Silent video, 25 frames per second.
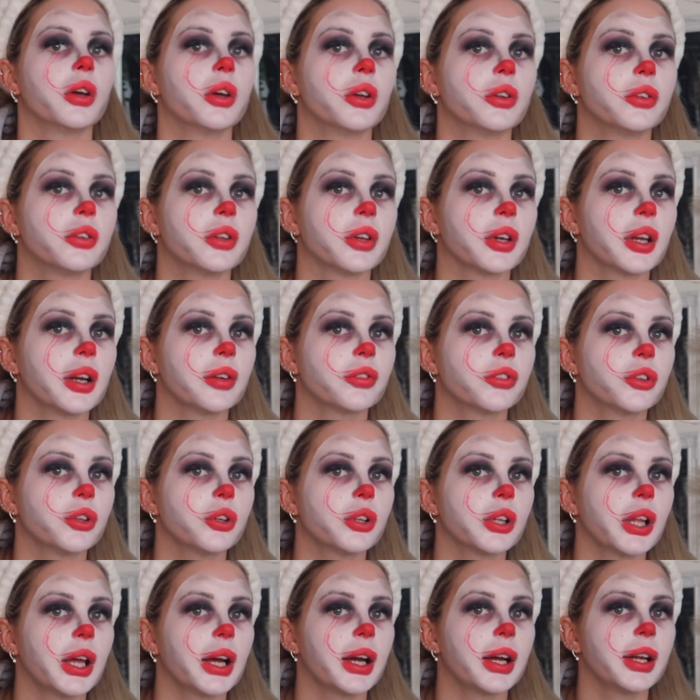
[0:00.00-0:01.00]
So you're going to have two
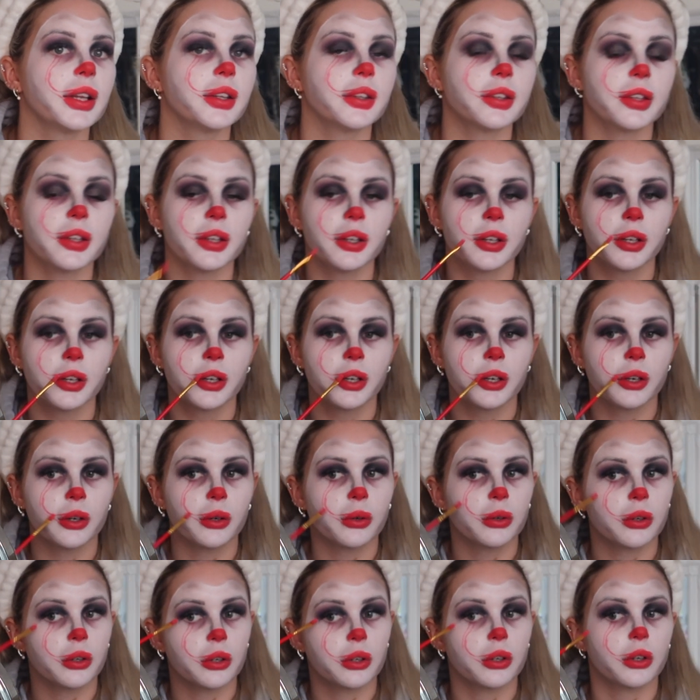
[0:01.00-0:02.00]
lines
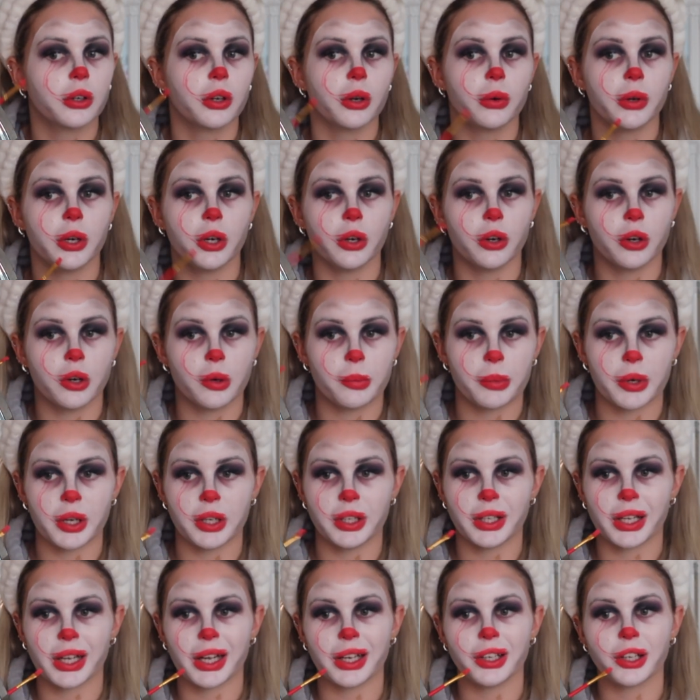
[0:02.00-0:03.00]
going up, and
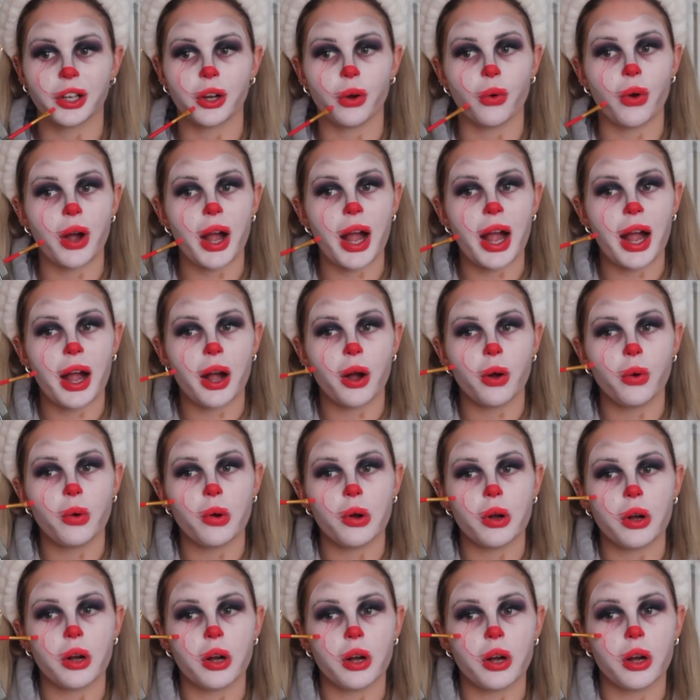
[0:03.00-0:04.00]
you kind of go out,
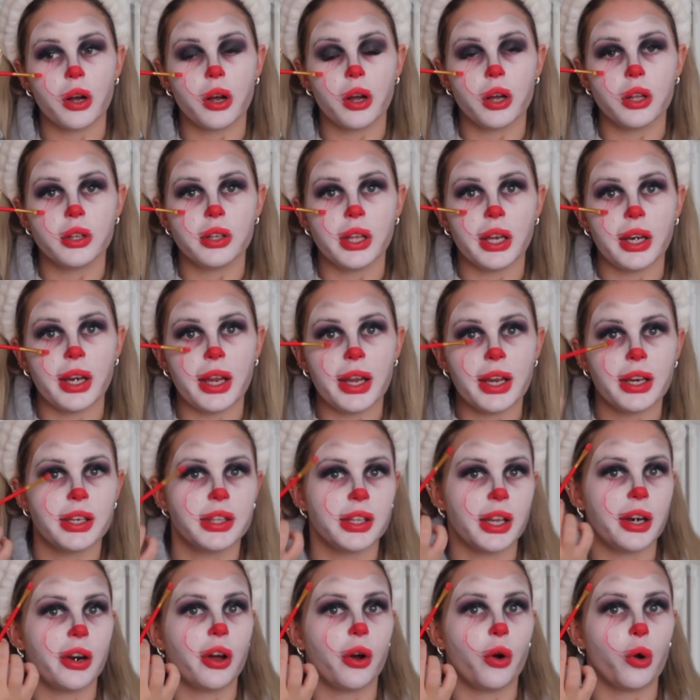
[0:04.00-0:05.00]
then in,
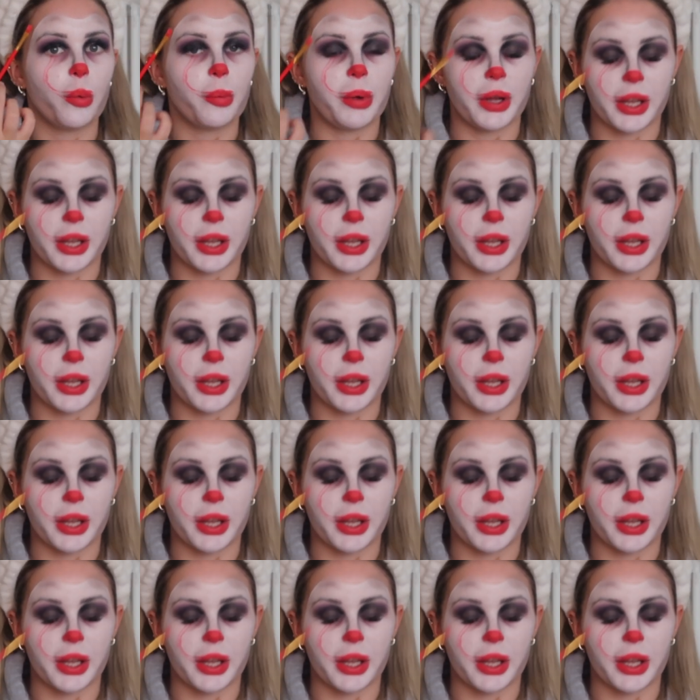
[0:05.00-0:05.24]
then up